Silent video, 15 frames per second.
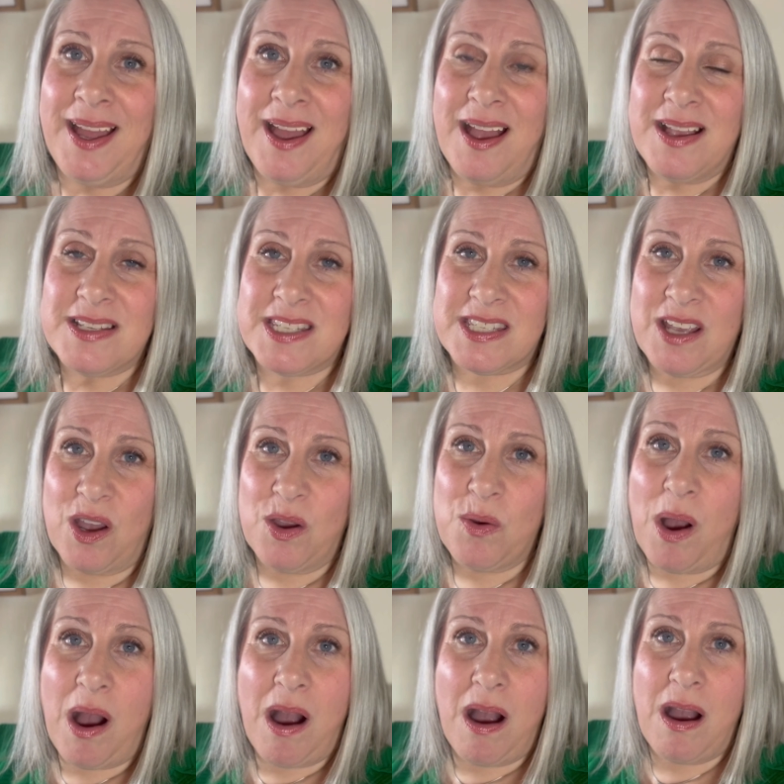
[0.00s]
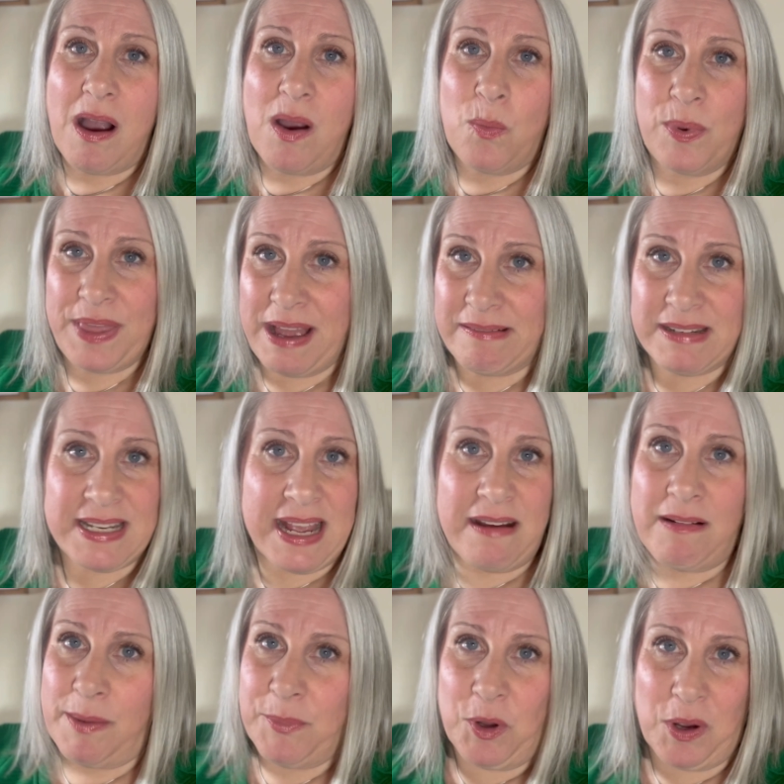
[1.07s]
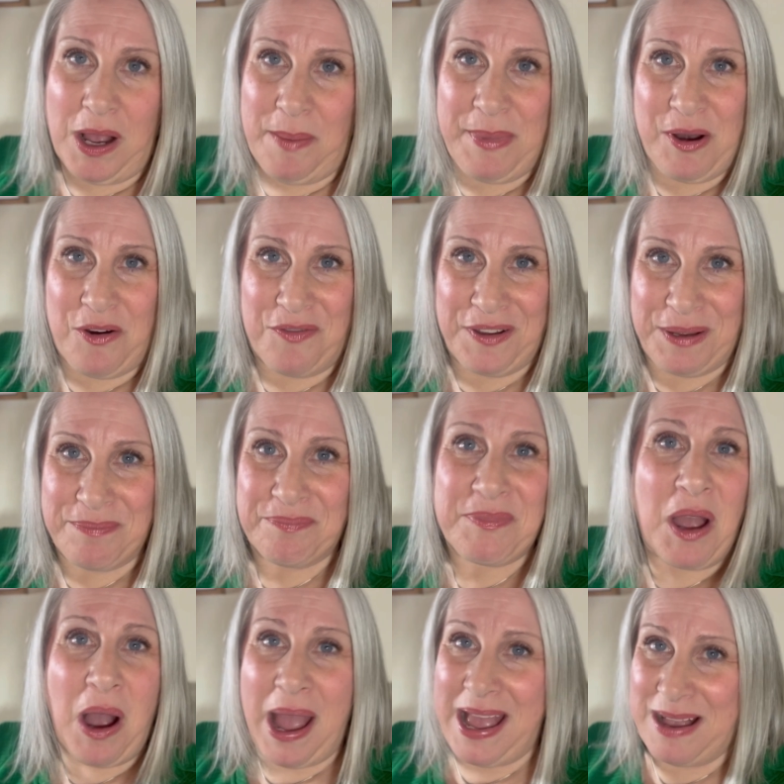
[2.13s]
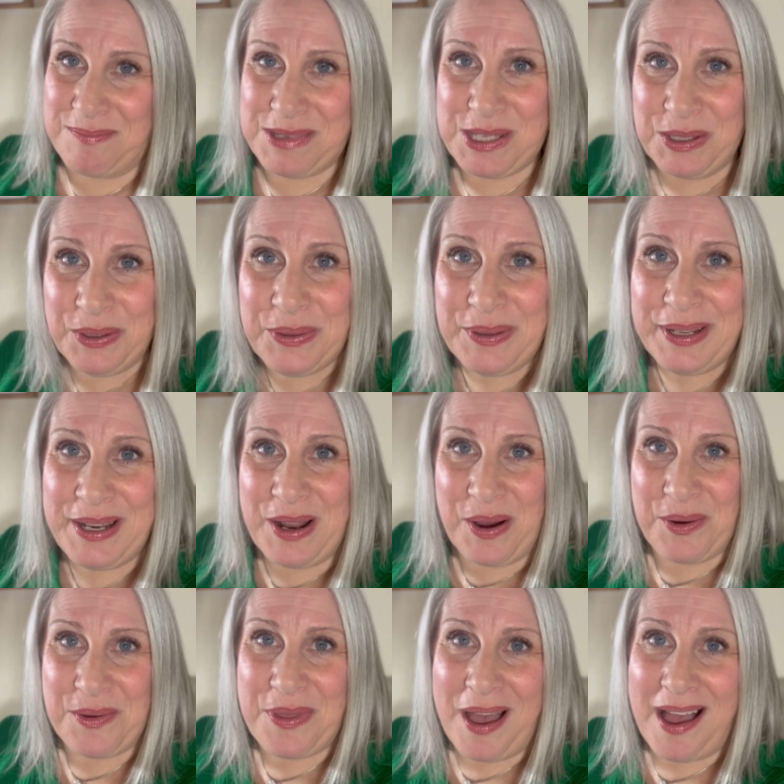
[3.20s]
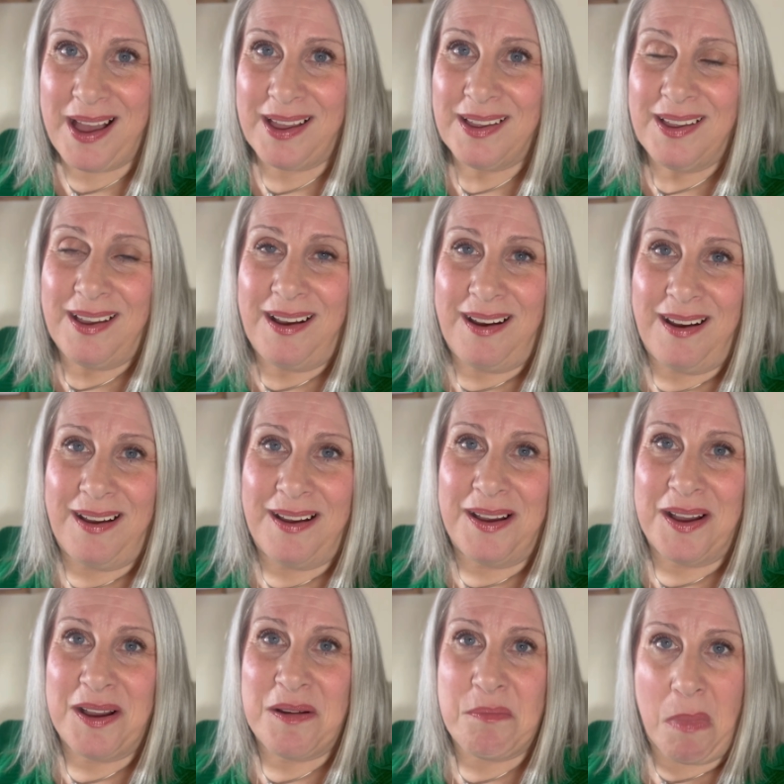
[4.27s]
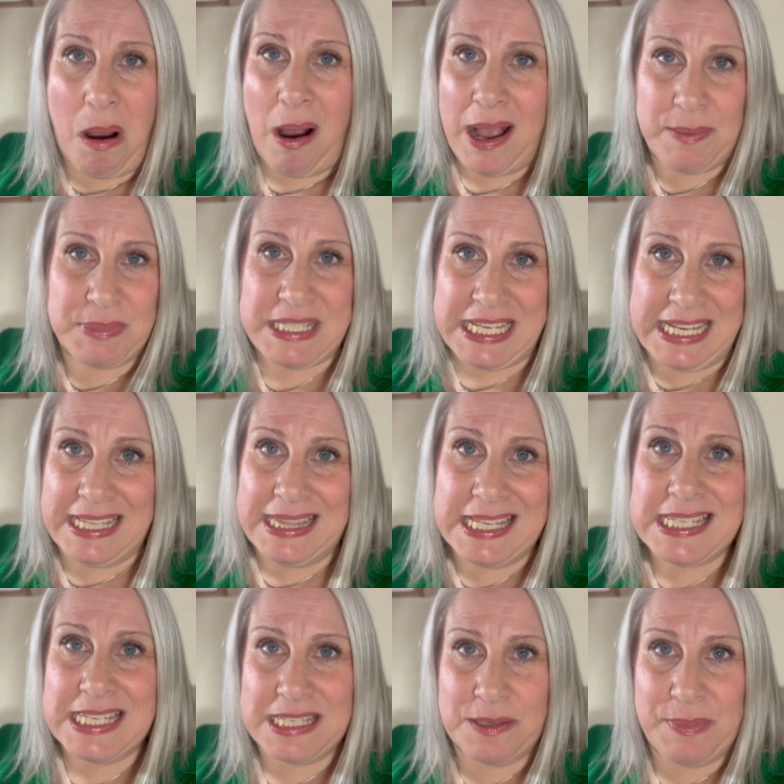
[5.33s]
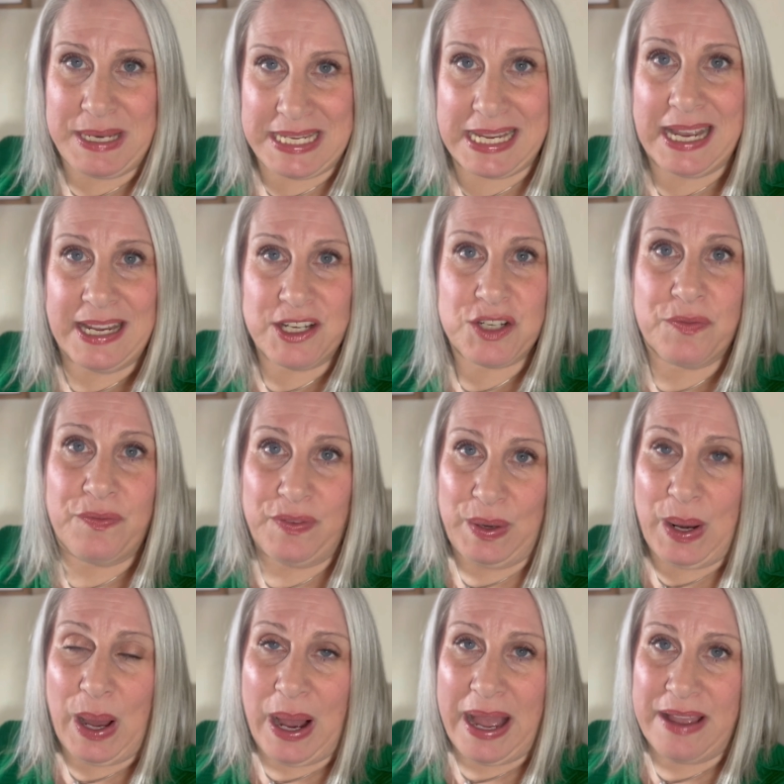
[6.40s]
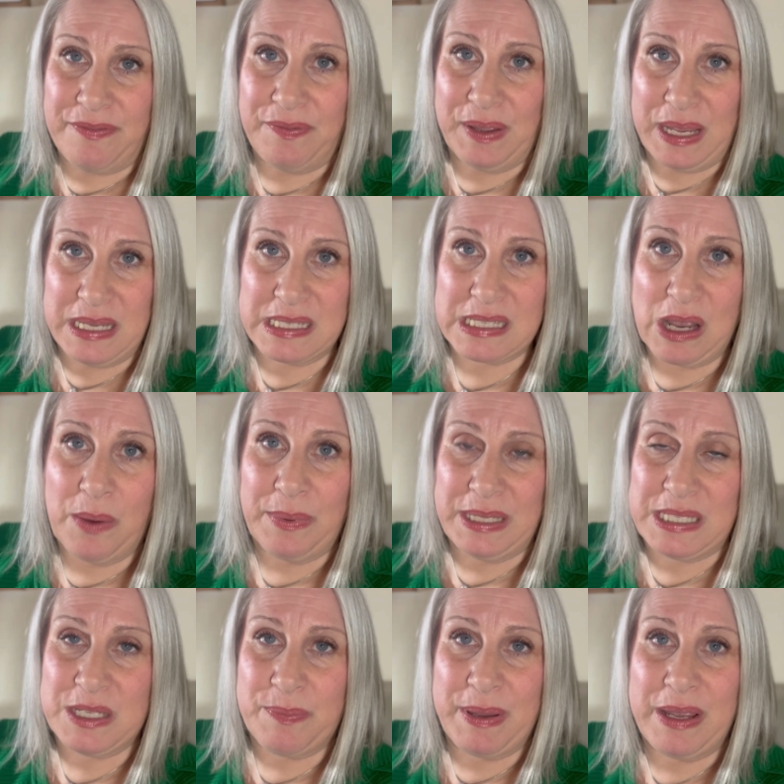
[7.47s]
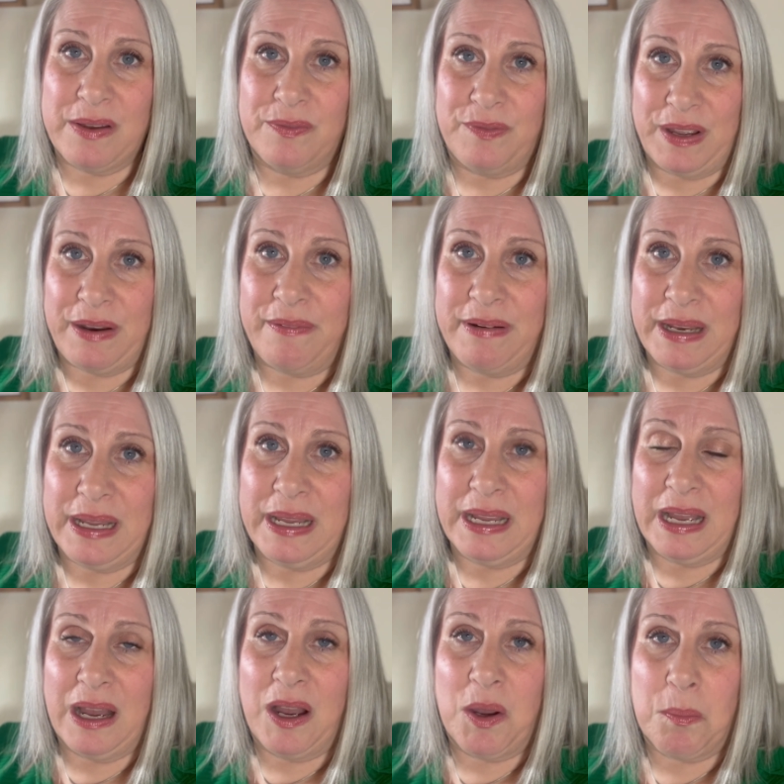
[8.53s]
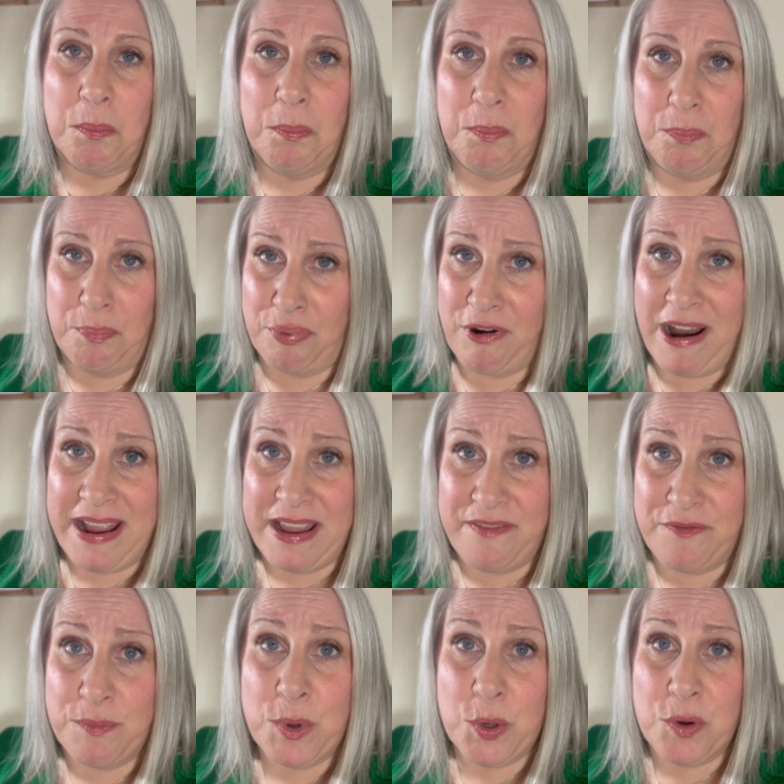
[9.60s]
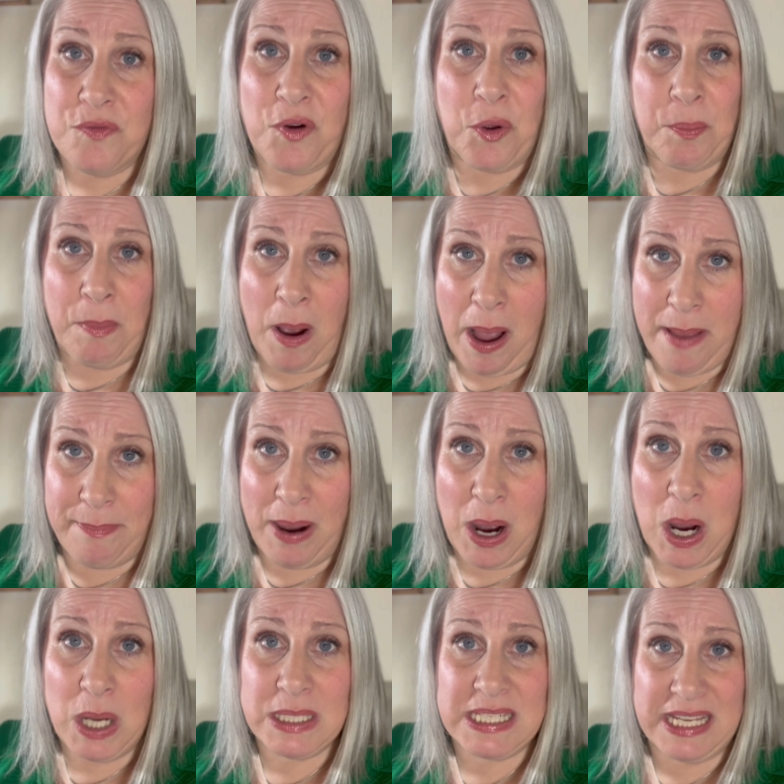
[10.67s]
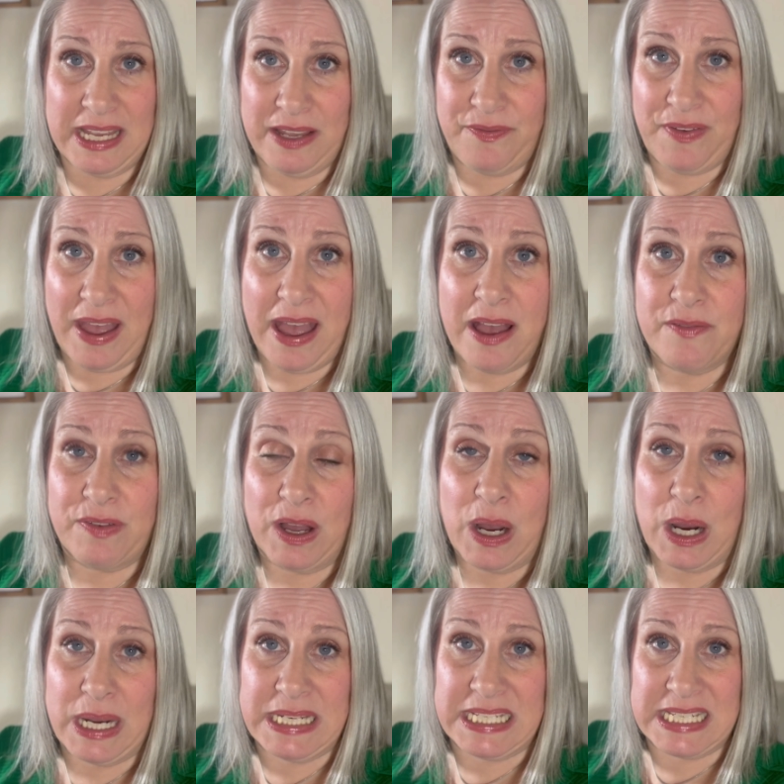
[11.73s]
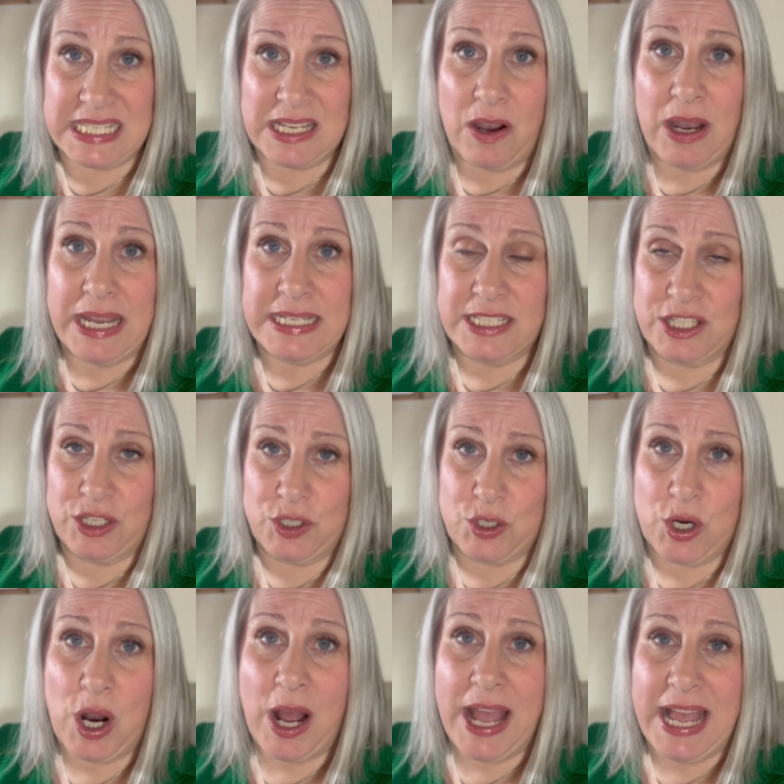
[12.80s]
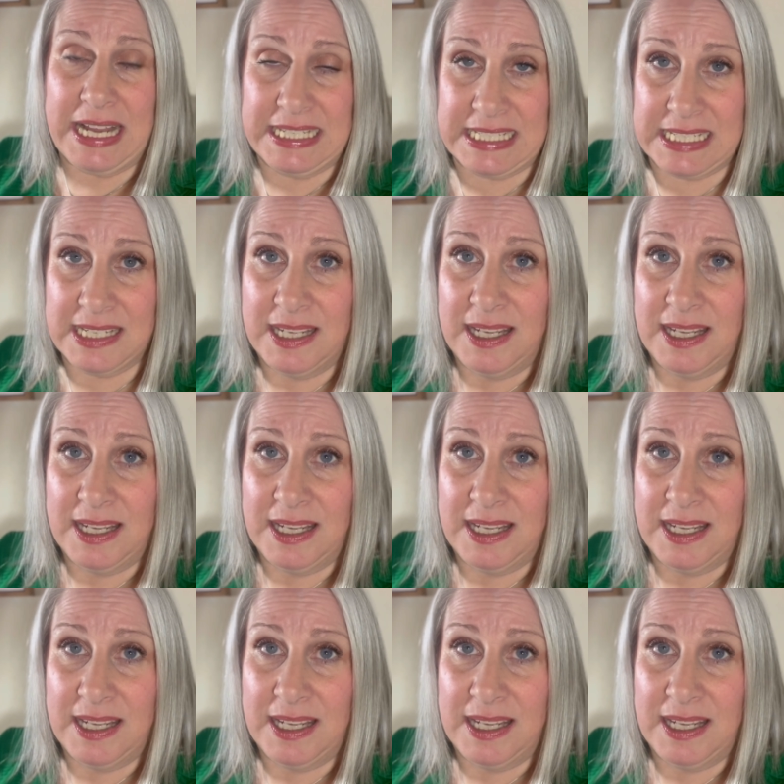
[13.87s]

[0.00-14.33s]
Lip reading: So without a doubt, I'm not coming off it. I absolutely know that. I'm seeing this as a medication for life. It's going to be a very brave move on my part if ever I decide to try and